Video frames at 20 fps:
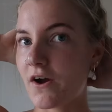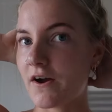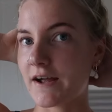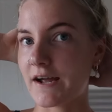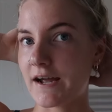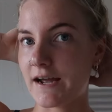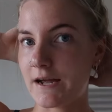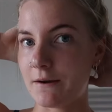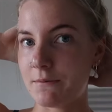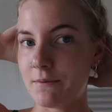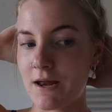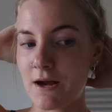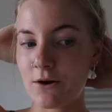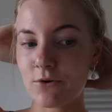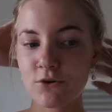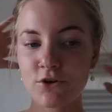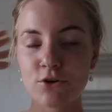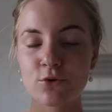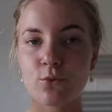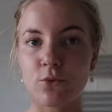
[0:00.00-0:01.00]
Okay, I'm
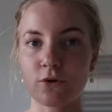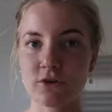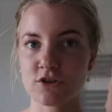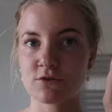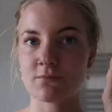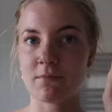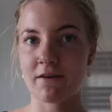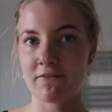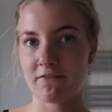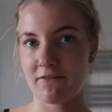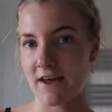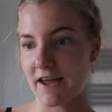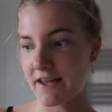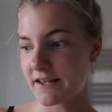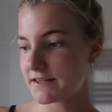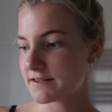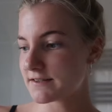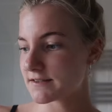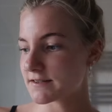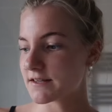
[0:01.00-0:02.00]
now gonna wash my
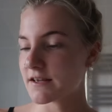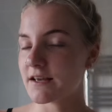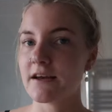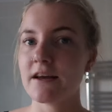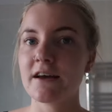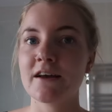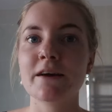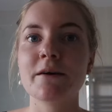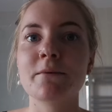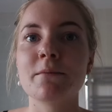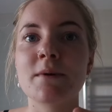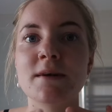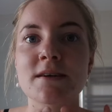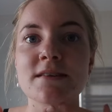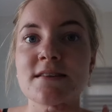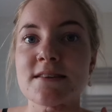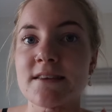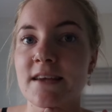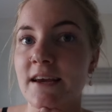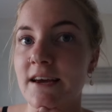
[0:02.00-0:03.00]
face. My
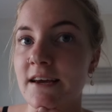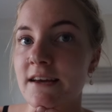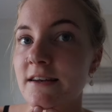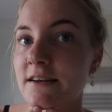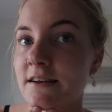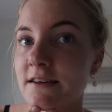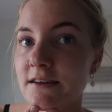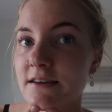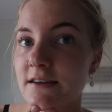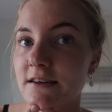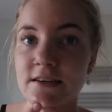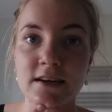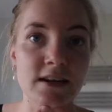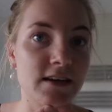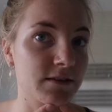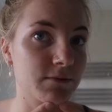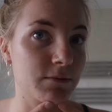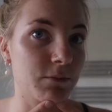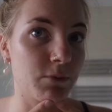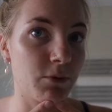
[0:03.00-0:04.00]
skin
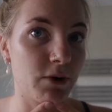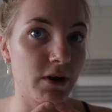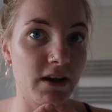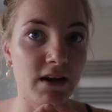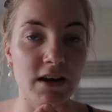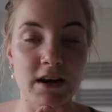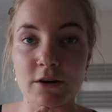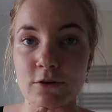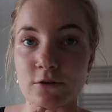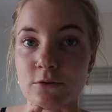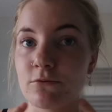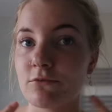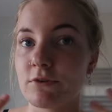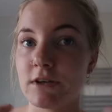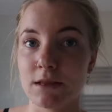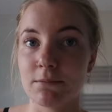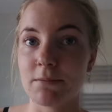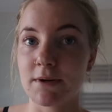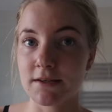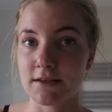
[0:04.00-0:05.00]
has been breaking out
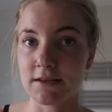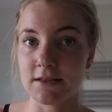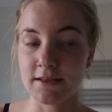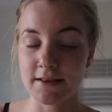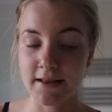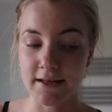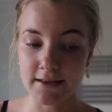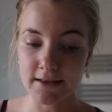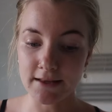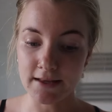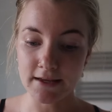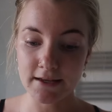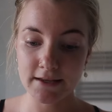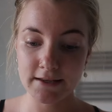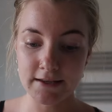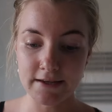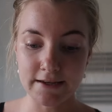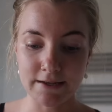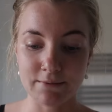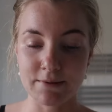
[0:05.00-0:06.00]
really badly
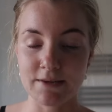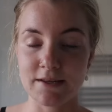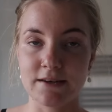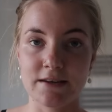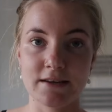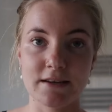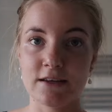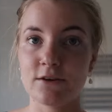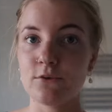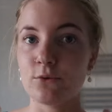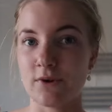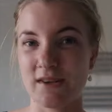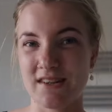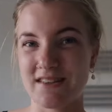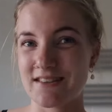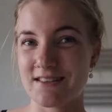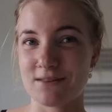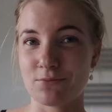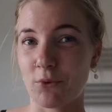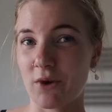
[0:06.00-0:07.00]
lately. I mean, it
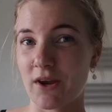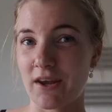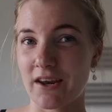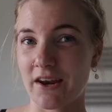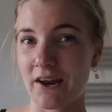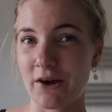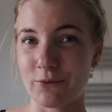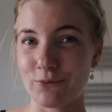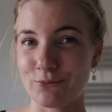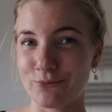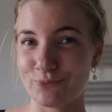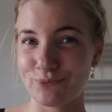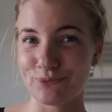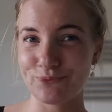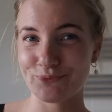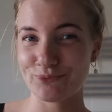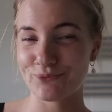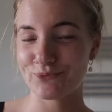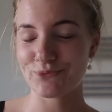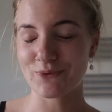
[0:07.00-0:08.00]
always is breaking out.
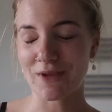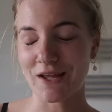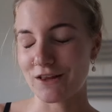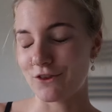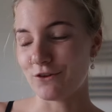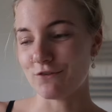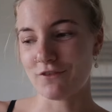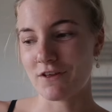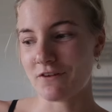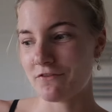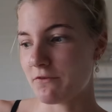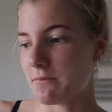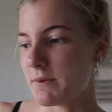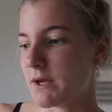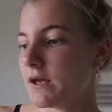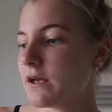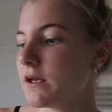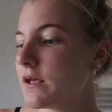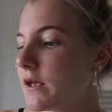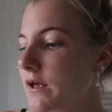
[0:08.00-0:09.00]
I love that for
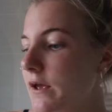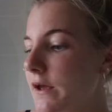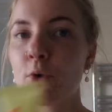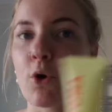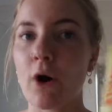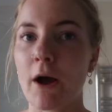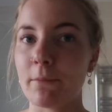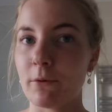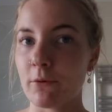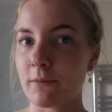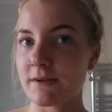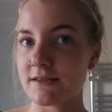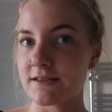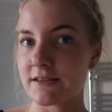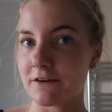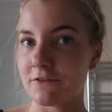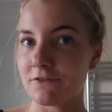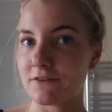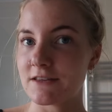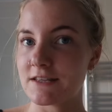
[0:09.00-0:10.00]
me. But I bought
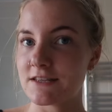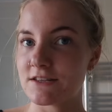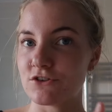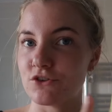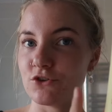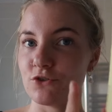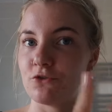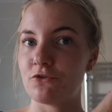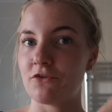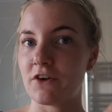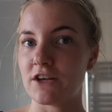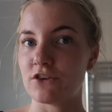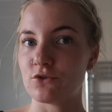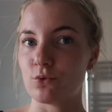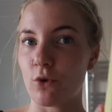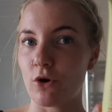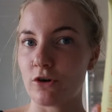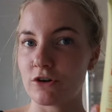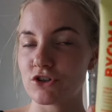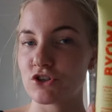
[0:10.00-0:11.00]
myself this new face
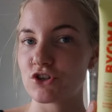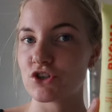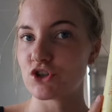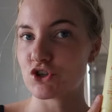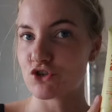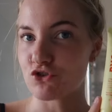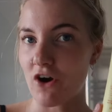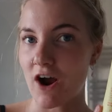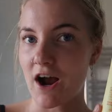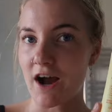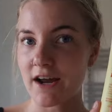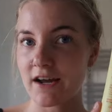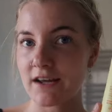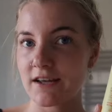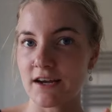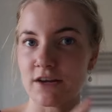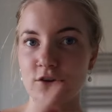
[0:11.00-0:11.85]
wash to try.